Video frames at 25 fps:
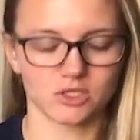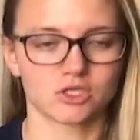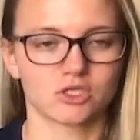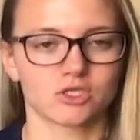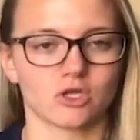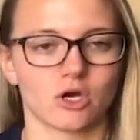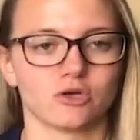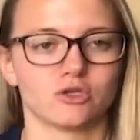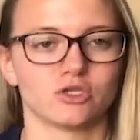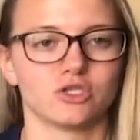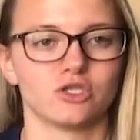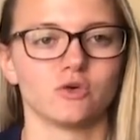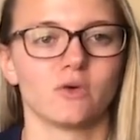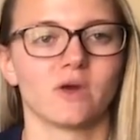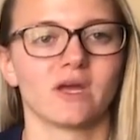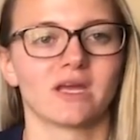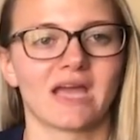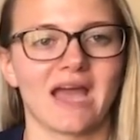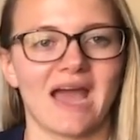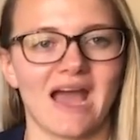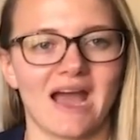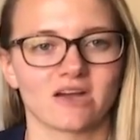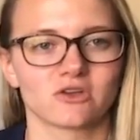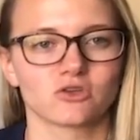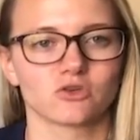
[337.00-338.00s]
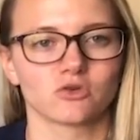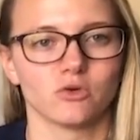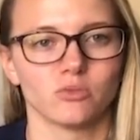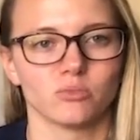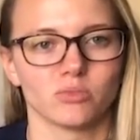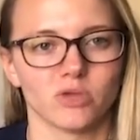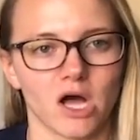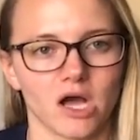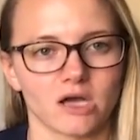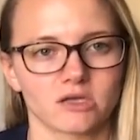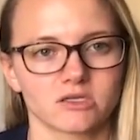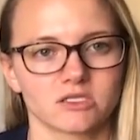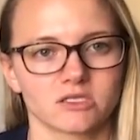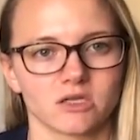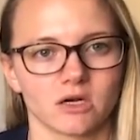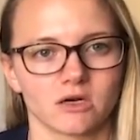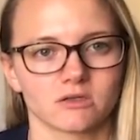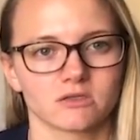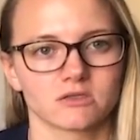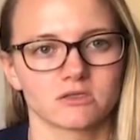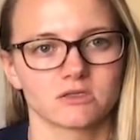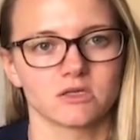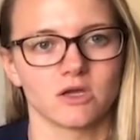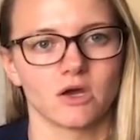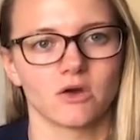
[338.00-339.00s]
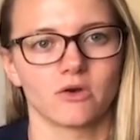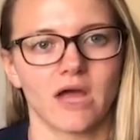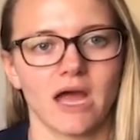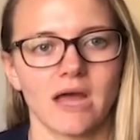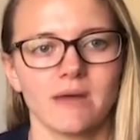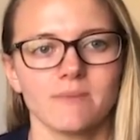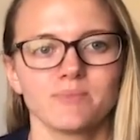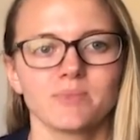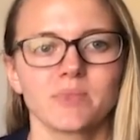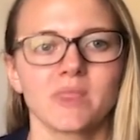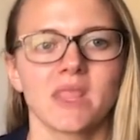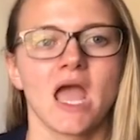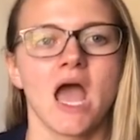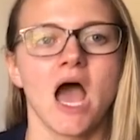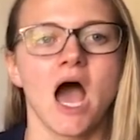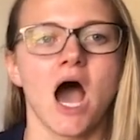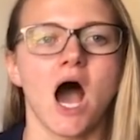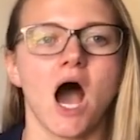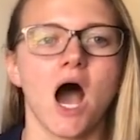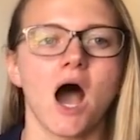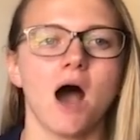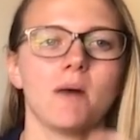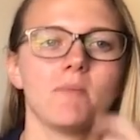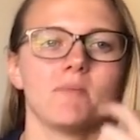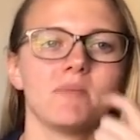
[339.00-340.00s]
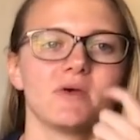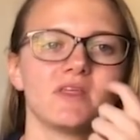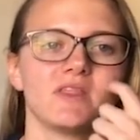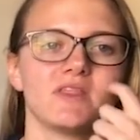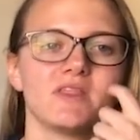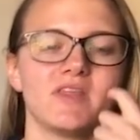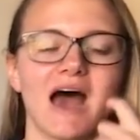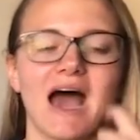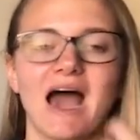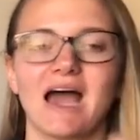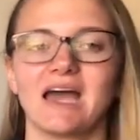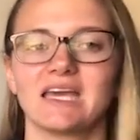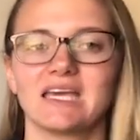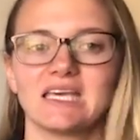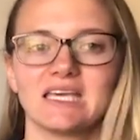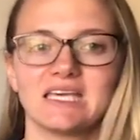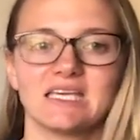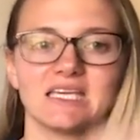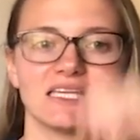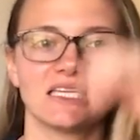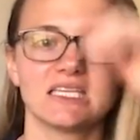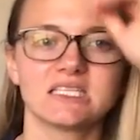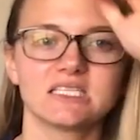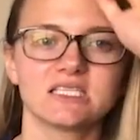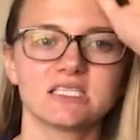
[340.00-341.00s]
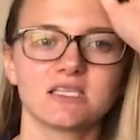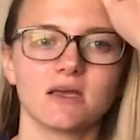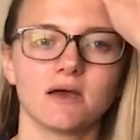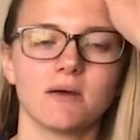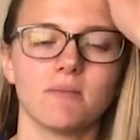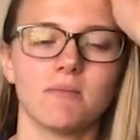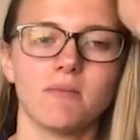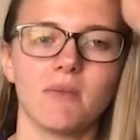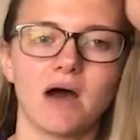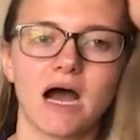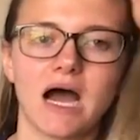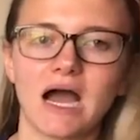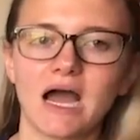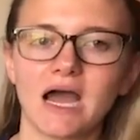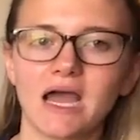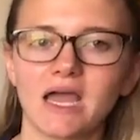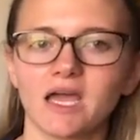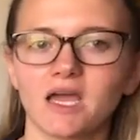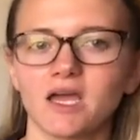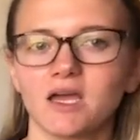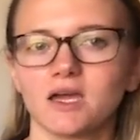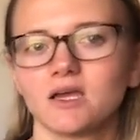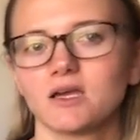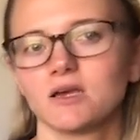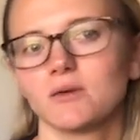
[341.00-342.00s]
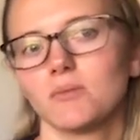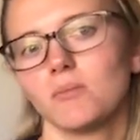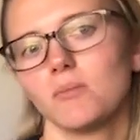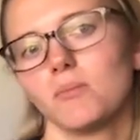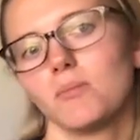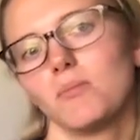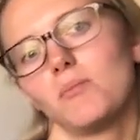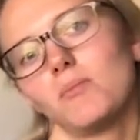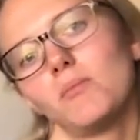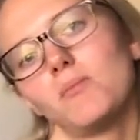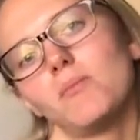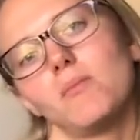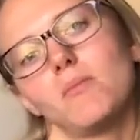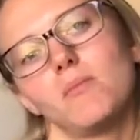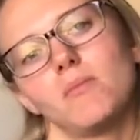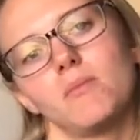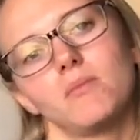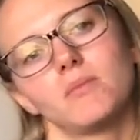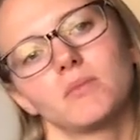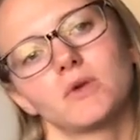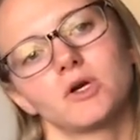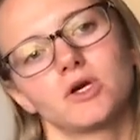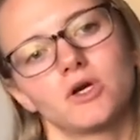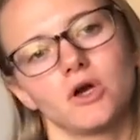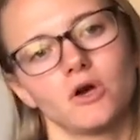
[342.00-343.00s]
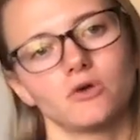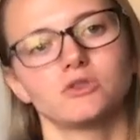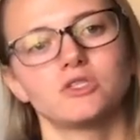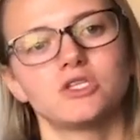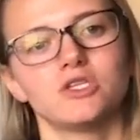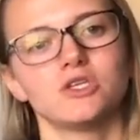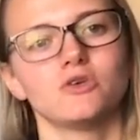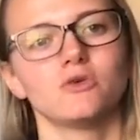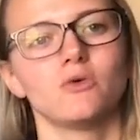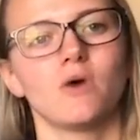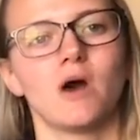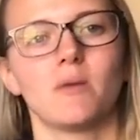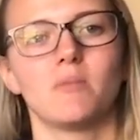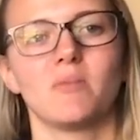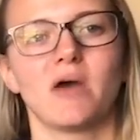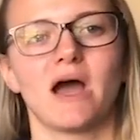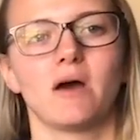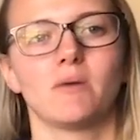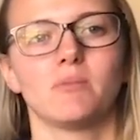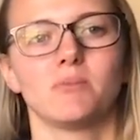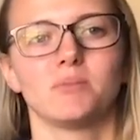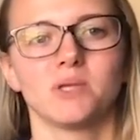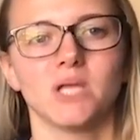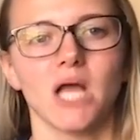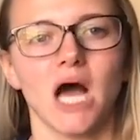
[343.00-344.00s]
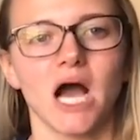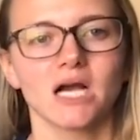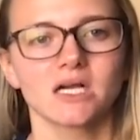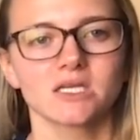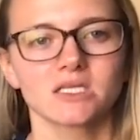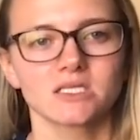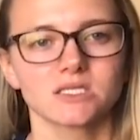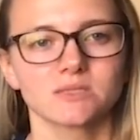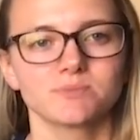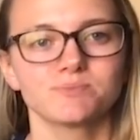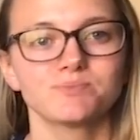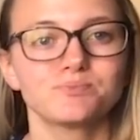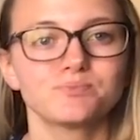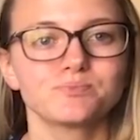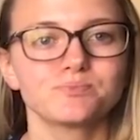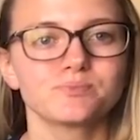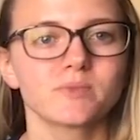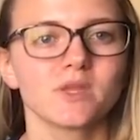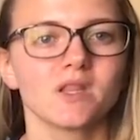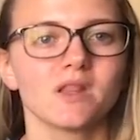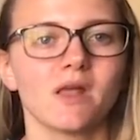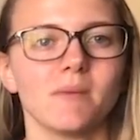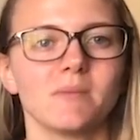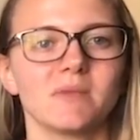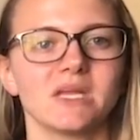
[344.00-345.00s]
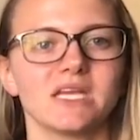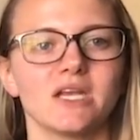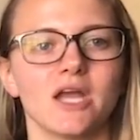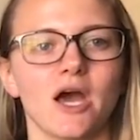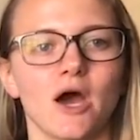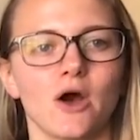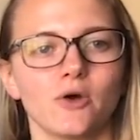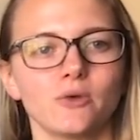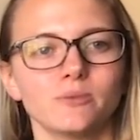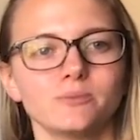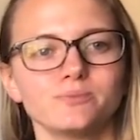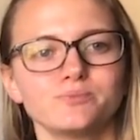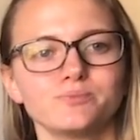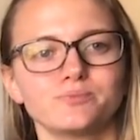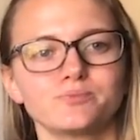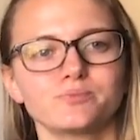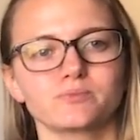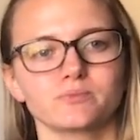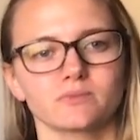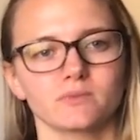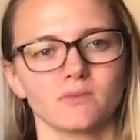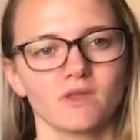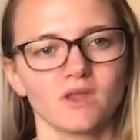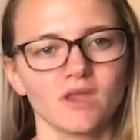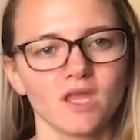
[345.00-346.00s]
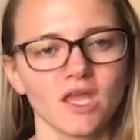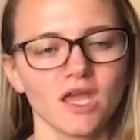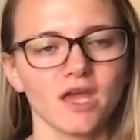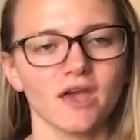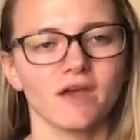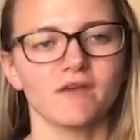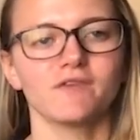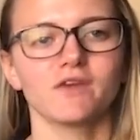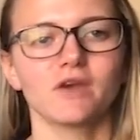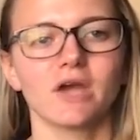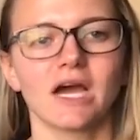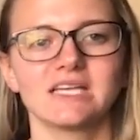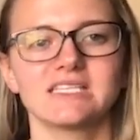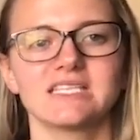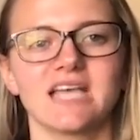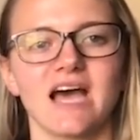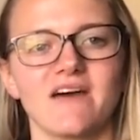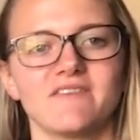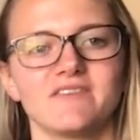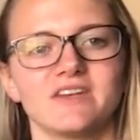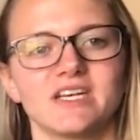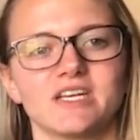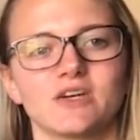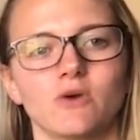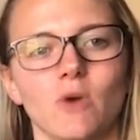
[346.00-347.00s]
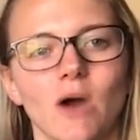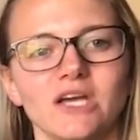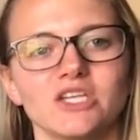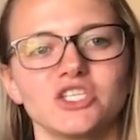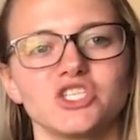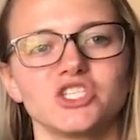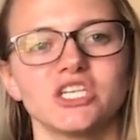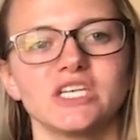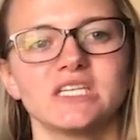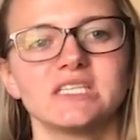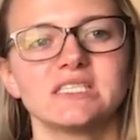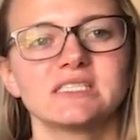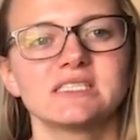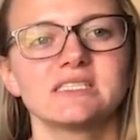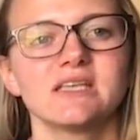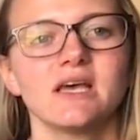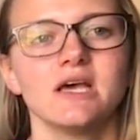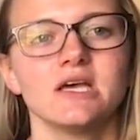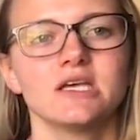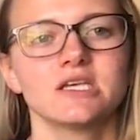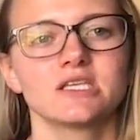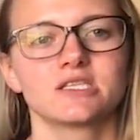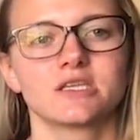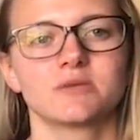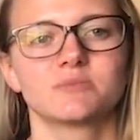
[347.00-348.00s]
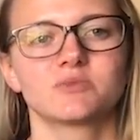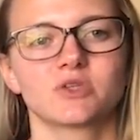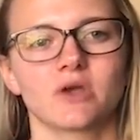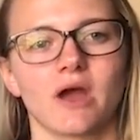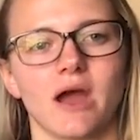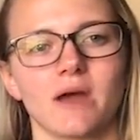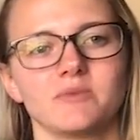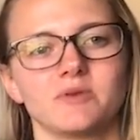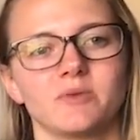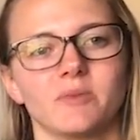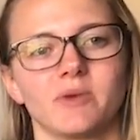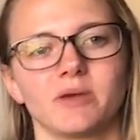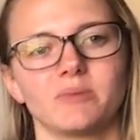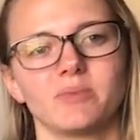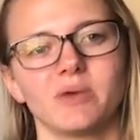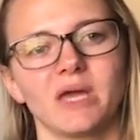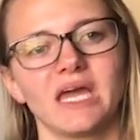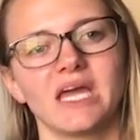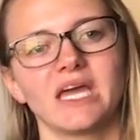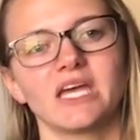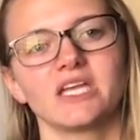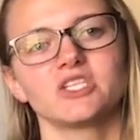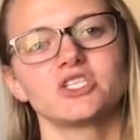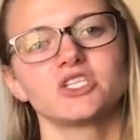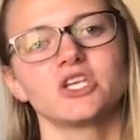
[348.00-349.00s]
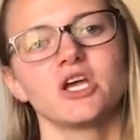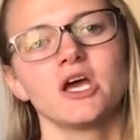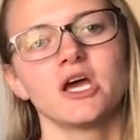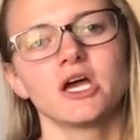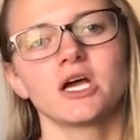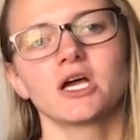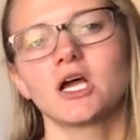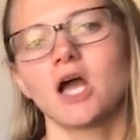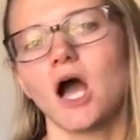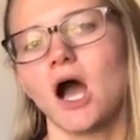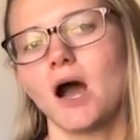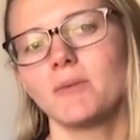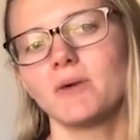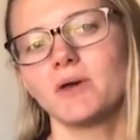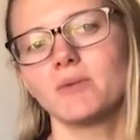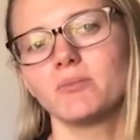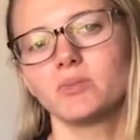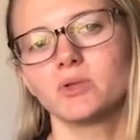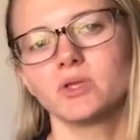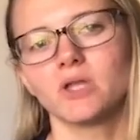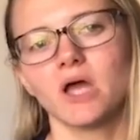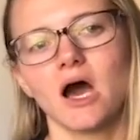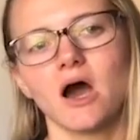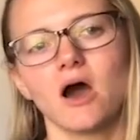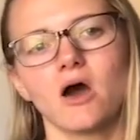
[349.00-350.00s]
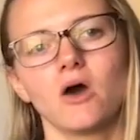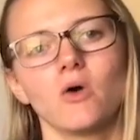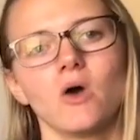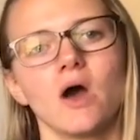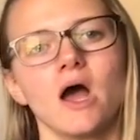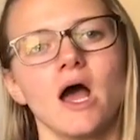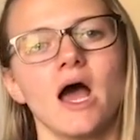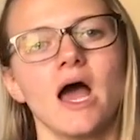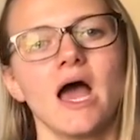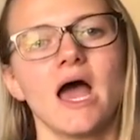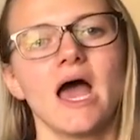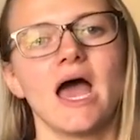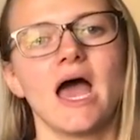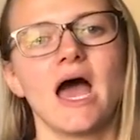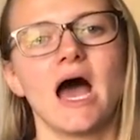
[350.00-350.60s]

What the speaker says: start doing actual block starts, okay? That is my go-to about blocks. Let me know if you guys have any questions. Subscribe to my page, comment below,